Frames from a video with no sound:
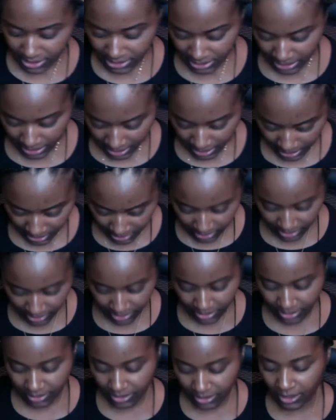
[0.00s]
yeah,
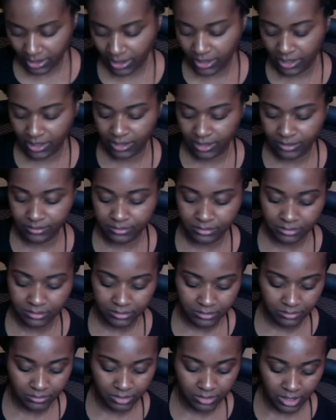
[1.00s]
yeah, yeah.
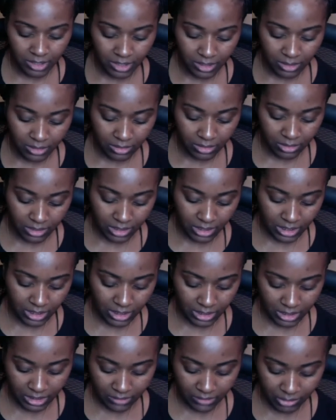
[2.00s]
You're thinking
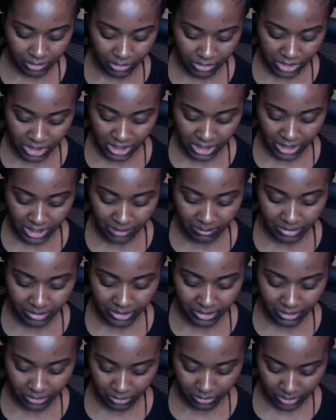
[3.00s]
of who should I
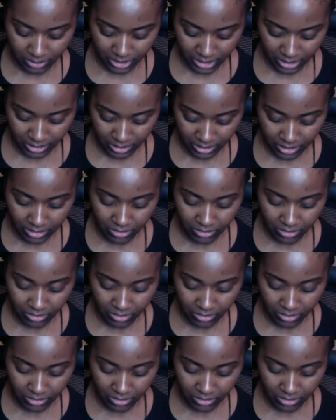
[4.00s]
build with?